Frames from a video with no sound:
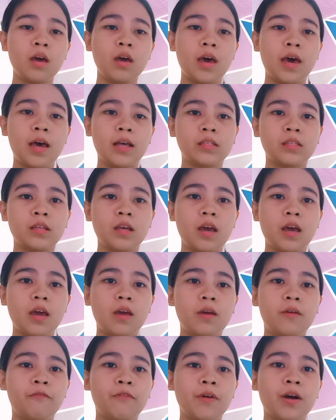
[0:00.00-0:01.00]
has
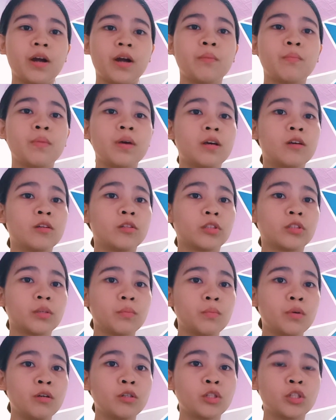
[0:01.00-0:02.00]
a very big
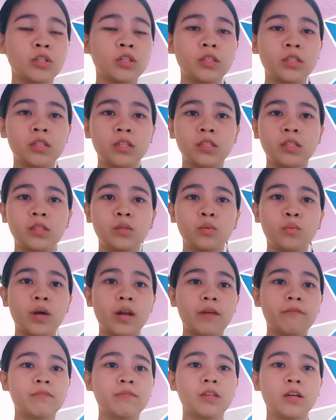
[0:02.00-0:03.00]
contribution, since
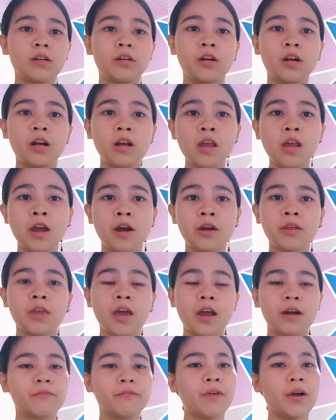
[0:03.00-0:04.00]
what I've said earlier,
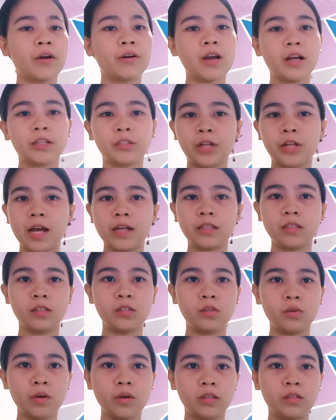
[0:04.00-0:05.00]
they are very
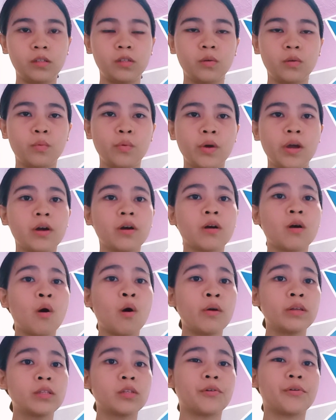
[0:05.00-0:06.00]
attracted to it. So we are
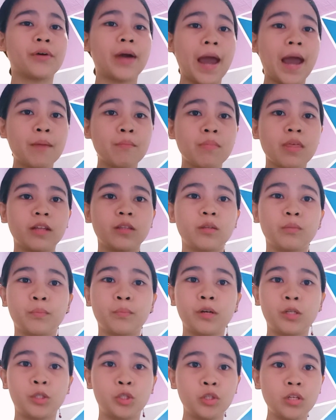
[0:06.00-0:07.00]
going to grab that
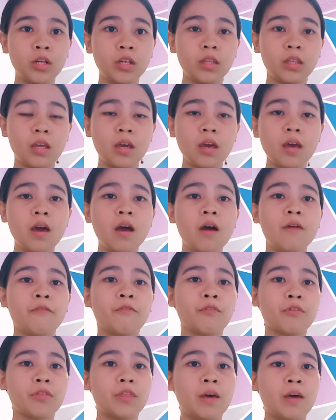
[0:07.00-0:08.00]
opportunity
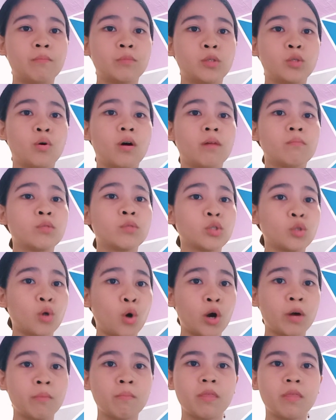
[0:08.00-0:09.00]
for them to
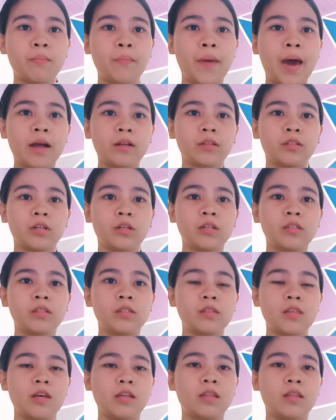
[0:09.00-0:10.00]
absorb the
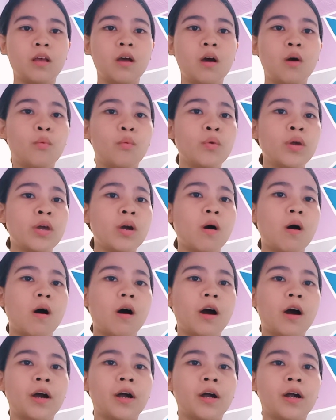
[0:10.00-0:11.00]
patterns that we
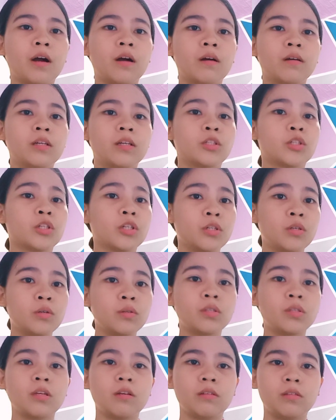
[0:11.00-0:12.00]
are
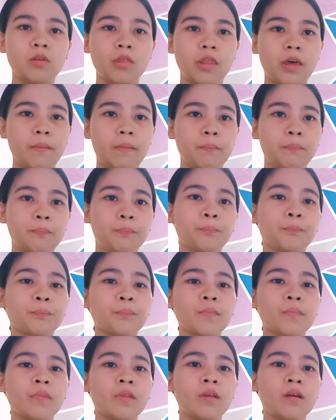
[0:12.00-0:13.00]
introducing to them.
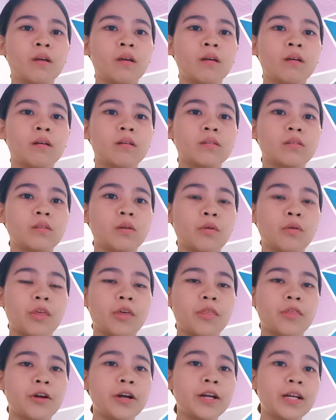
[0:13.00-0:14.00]
So
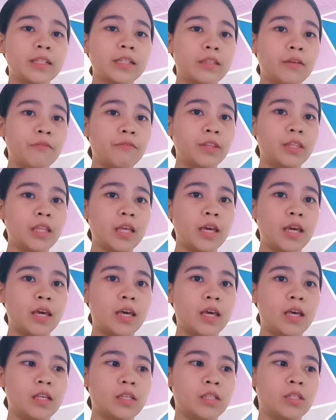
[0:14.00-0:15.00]
the third activity
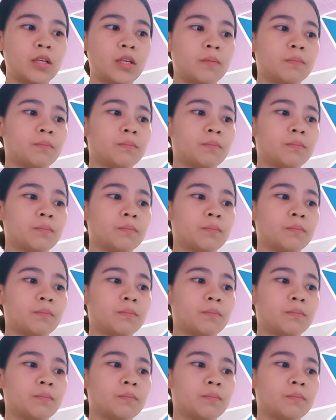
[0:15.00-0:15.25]
is